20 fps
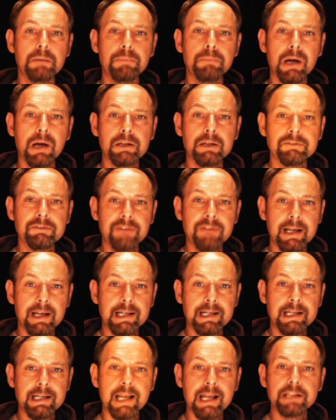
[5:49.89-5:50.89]
by
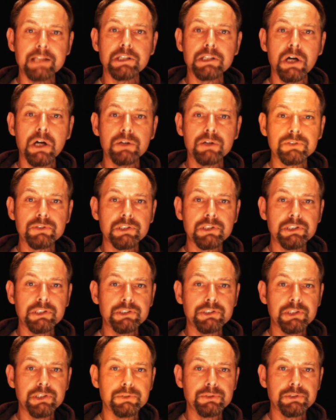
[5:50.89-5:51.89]
unveiling a
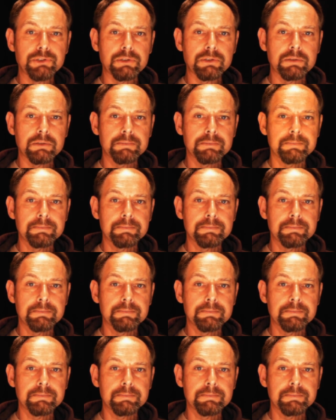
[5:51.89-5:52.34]
constitution.